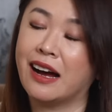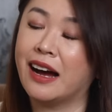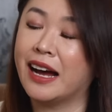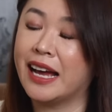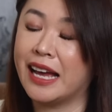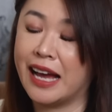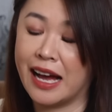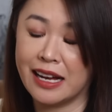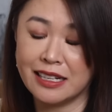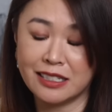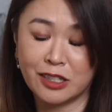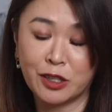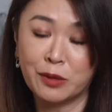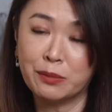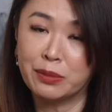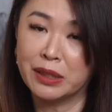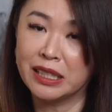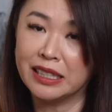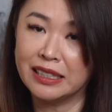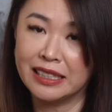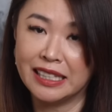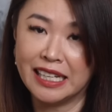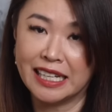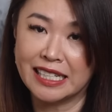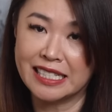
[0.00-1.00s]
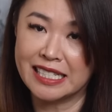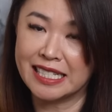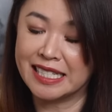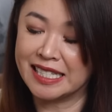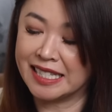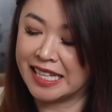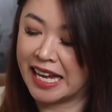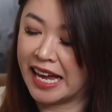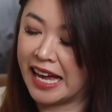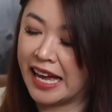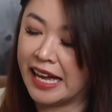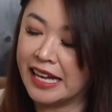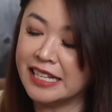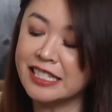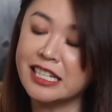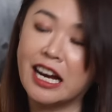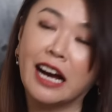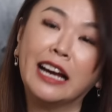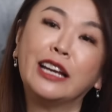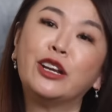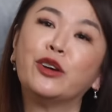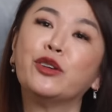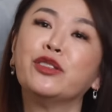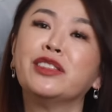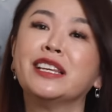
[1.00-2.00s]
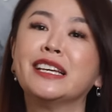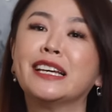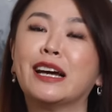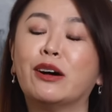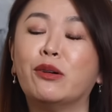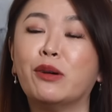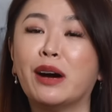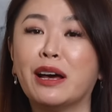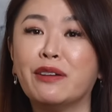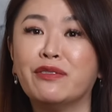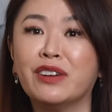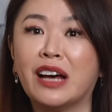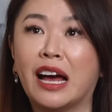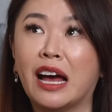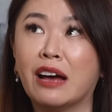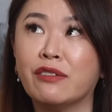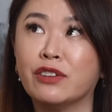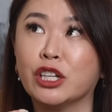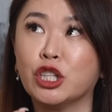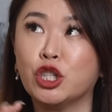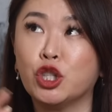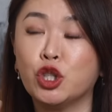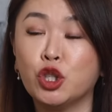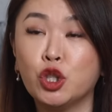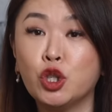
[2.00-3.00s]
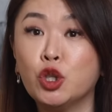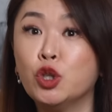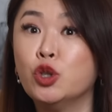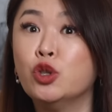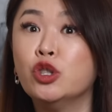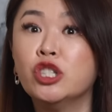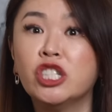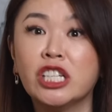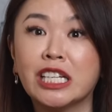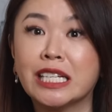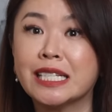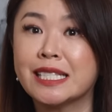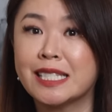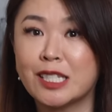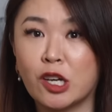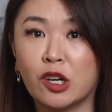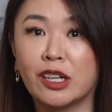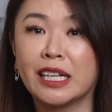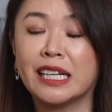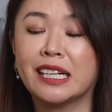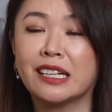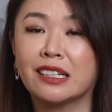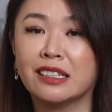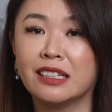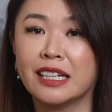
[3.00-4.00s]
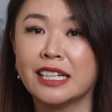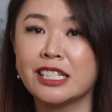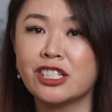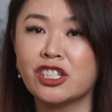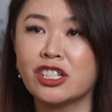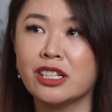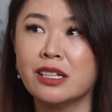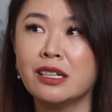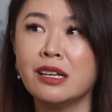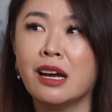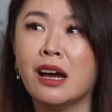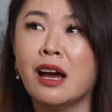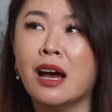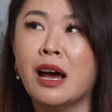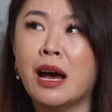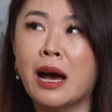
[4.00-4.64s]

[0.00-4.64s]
I completely understand. I don't think I'll ever have a huge exotic collection,